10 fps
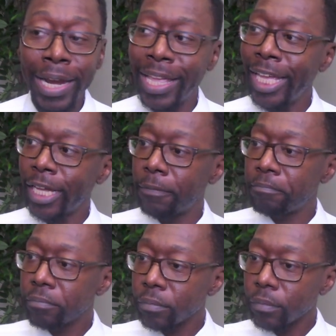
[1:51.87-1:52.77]
And again,
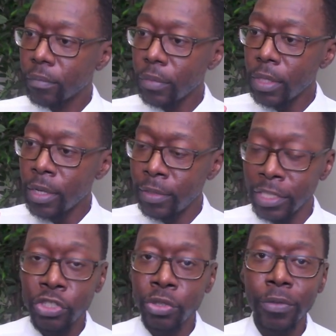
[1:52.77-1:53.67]

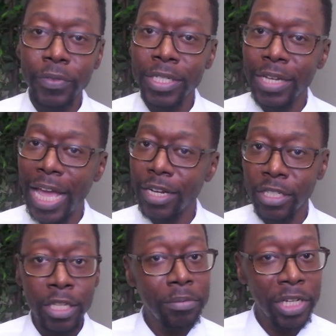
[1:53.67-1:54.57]
this truth is not a
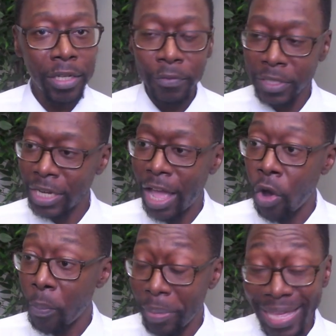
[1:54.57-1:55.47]
subjective. It's not
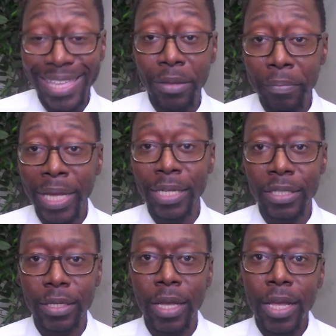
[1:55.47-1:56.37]
opinion
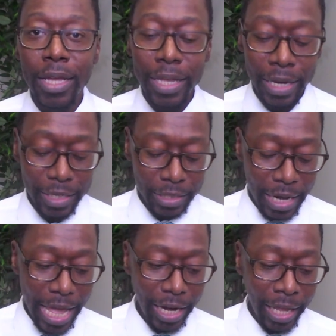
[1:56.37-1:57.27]
based. It is
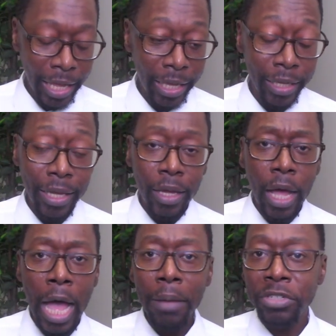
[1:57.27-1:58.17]
not a
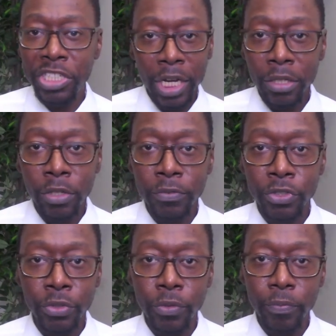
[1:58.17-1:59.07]
objective
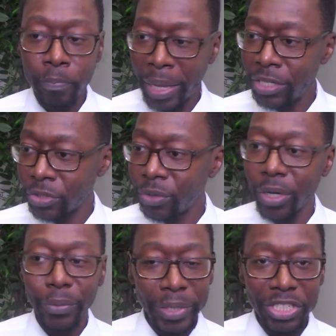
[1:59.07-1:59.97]
truth based
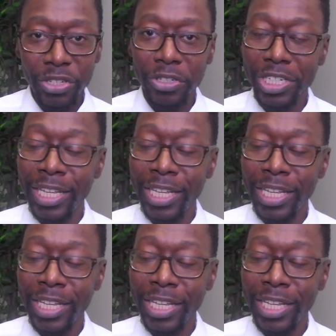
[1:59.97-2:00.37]
on research.